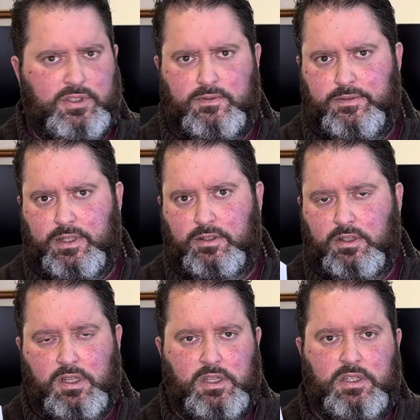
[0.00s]
of living
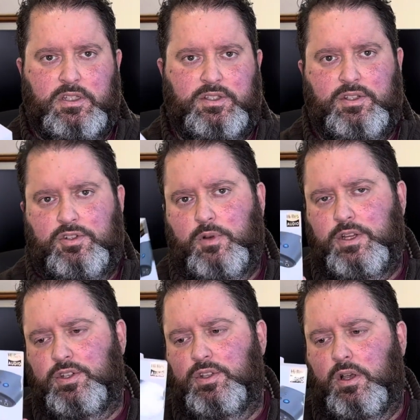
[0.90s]

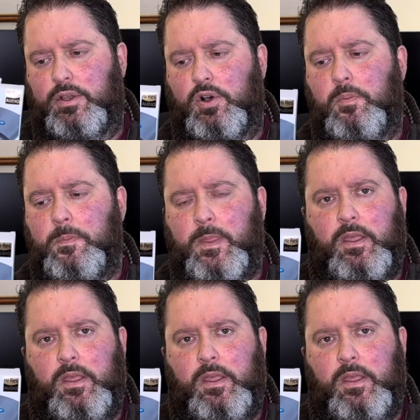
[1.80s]
situation going on.